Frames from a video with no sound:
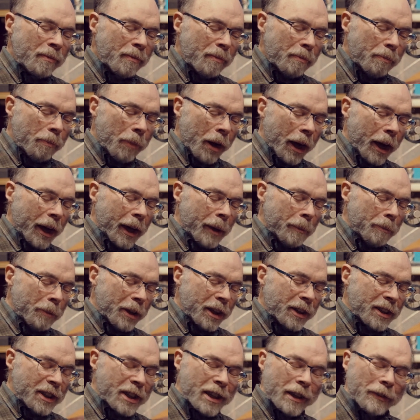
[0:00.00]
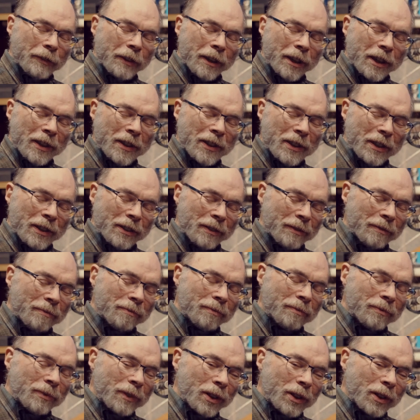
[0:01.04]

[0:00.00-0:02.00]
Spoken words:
buy big TVs and